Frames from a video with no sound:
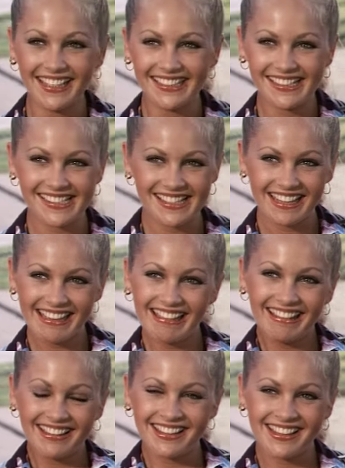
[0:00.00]
him turn down a
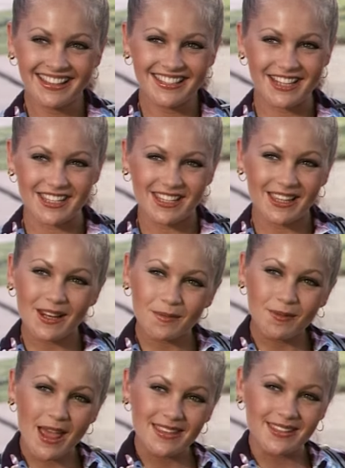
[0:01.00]
new set of apology books
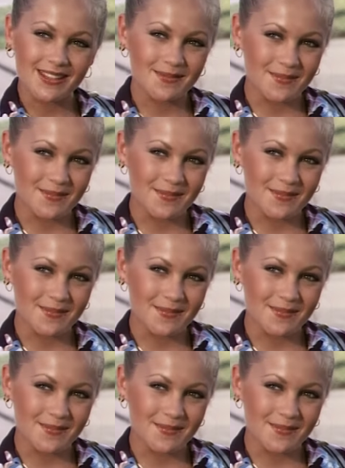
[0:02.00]
from Lucy.